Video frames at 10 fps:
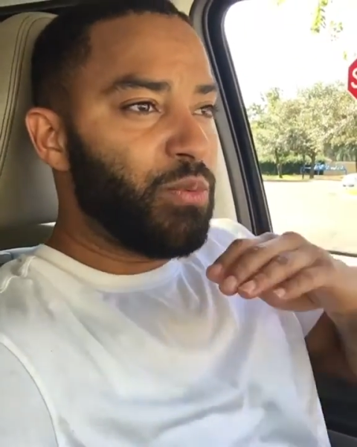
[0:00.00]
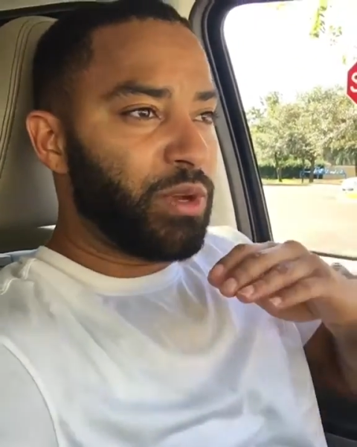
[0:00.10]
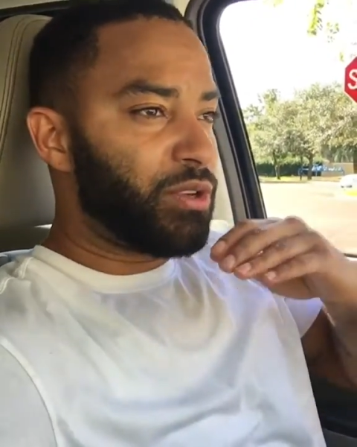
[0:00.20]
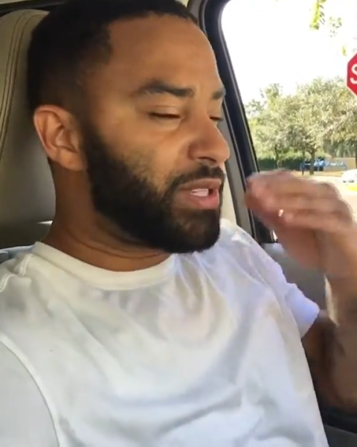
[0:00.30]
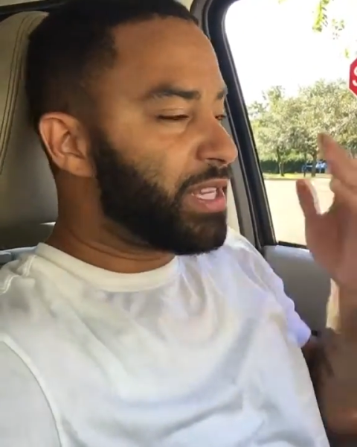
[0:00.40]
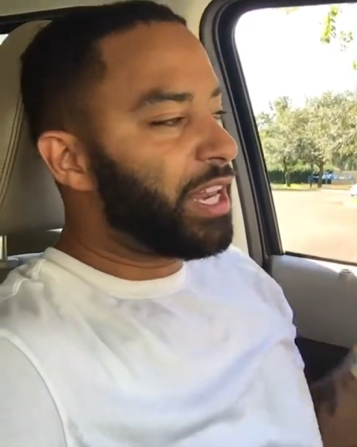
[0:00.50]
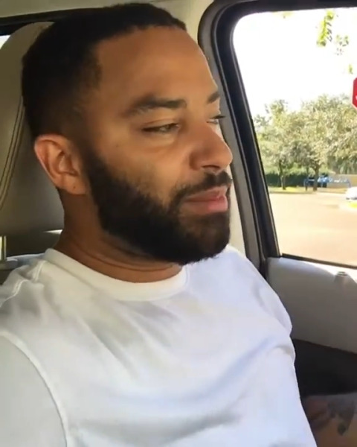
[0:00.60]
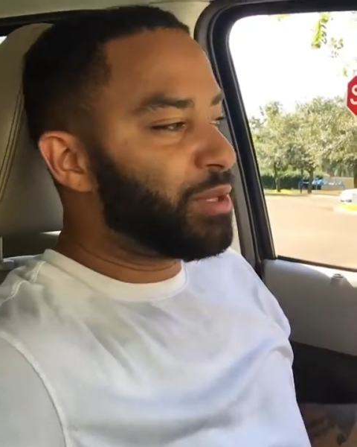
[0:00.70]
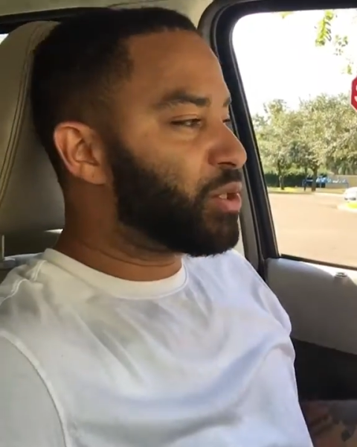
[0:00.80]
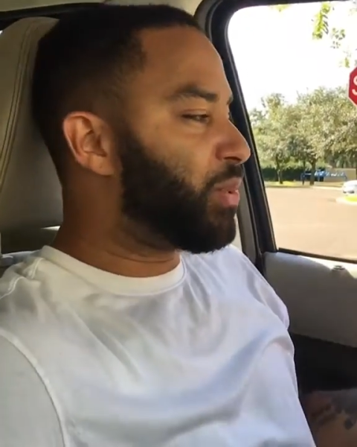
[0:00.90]
when you're
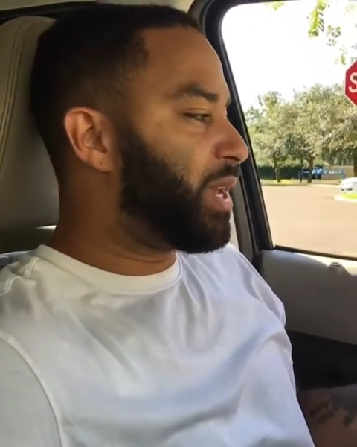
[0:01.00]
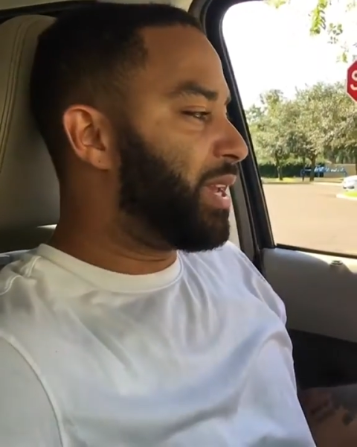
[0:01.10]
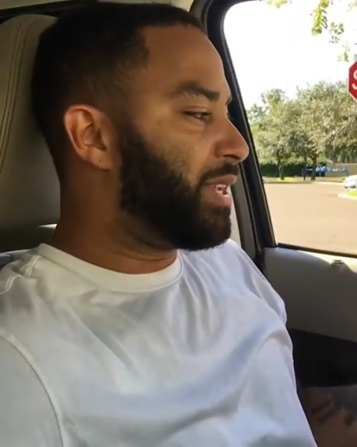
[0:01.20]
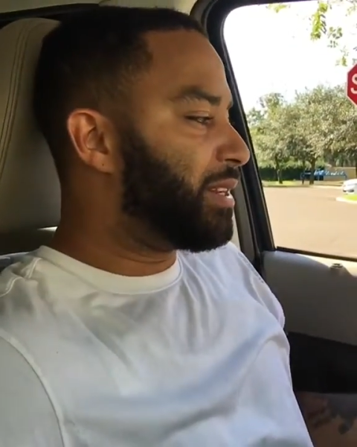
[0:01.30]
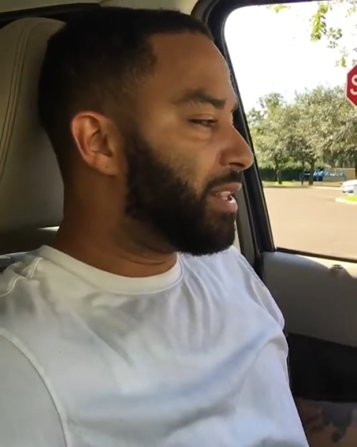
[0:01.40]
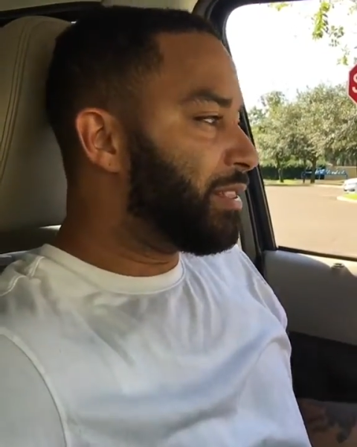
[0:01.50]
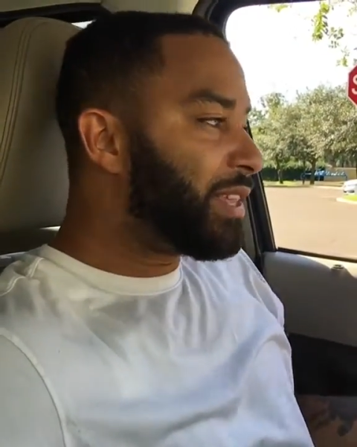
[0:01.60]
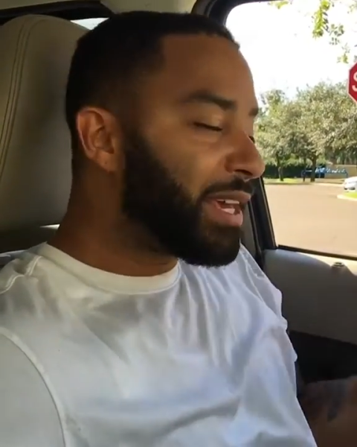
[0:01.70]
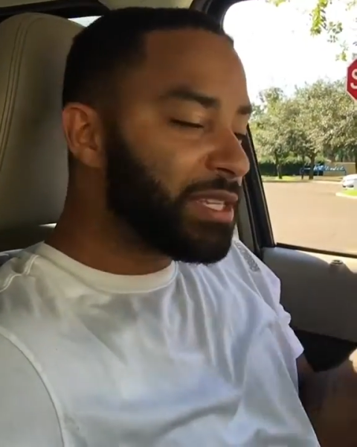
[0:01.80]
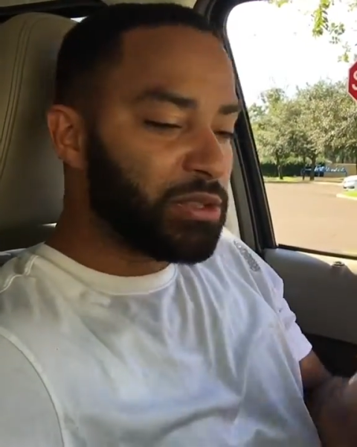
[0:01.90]
setting between
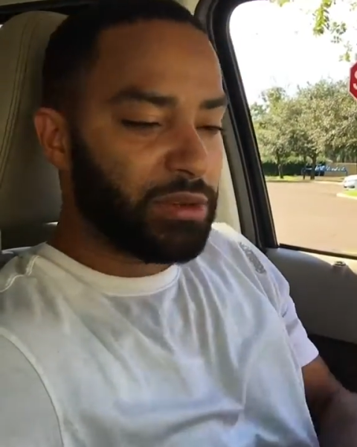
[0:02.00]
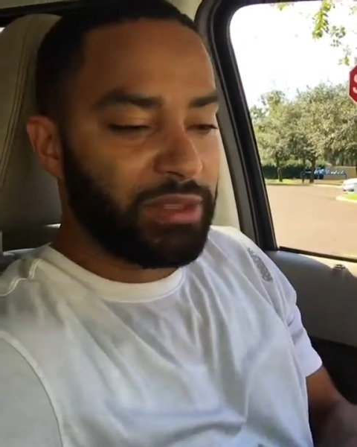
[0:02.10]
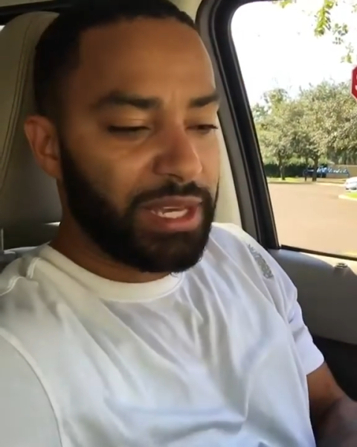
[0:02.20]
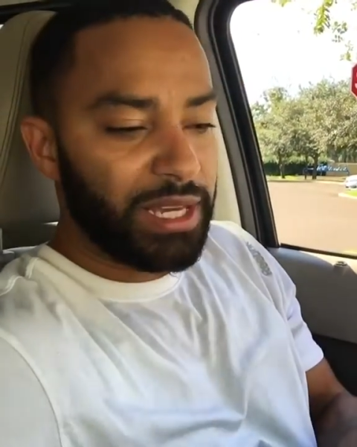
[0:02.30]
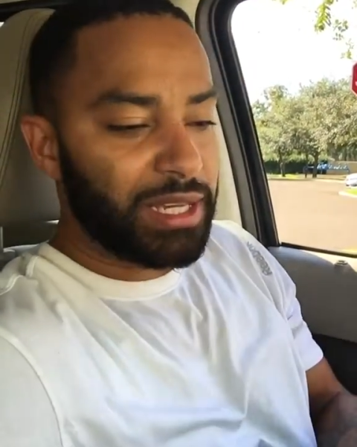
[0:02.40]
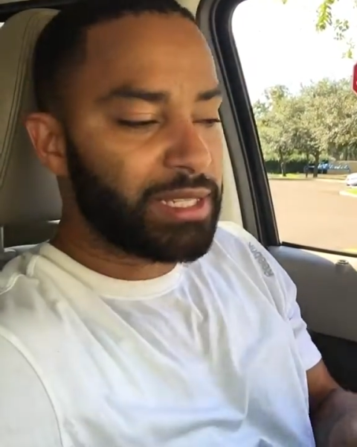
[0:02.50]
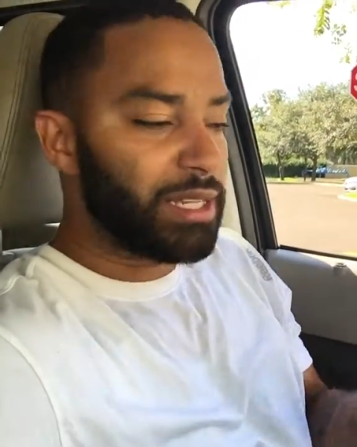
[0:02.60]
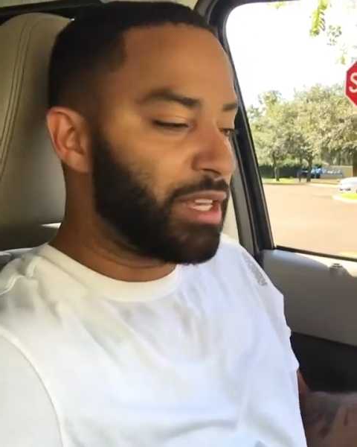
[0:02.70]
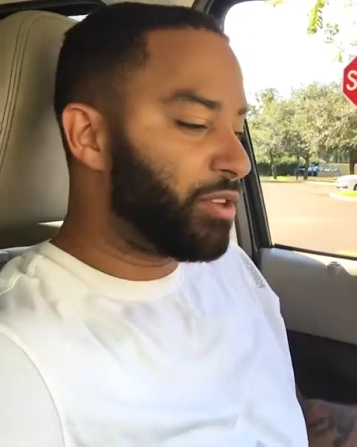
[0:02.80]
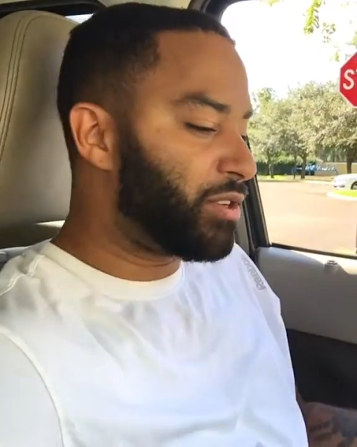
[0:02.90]
this or this
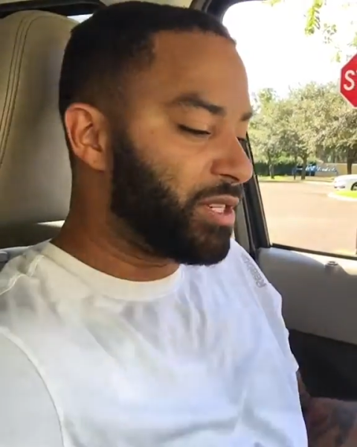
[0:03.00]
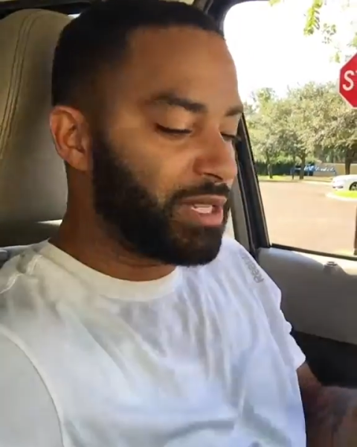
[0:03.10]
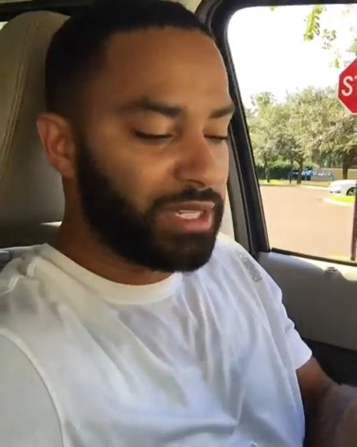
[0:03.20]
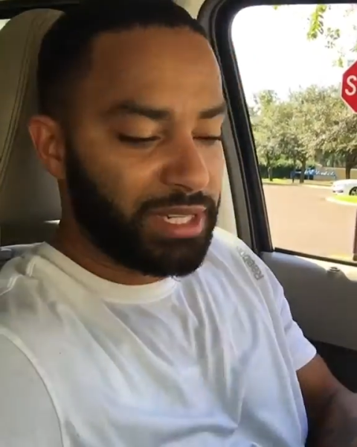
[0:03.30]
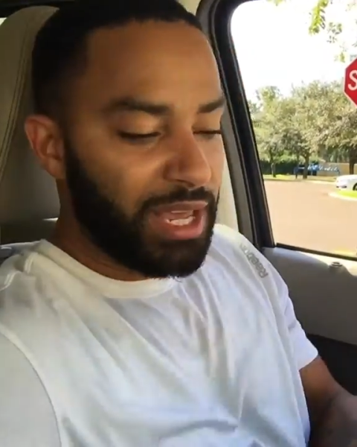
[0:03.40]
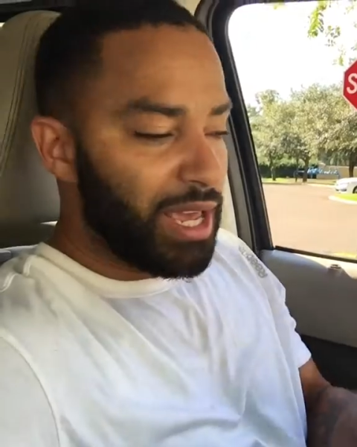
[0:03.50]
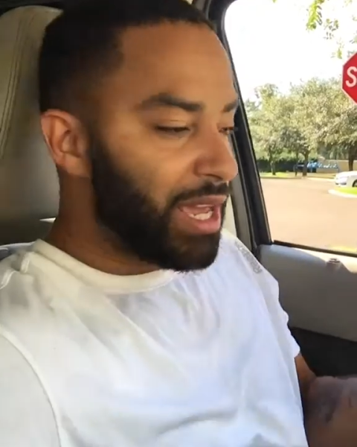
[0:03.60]
and you're just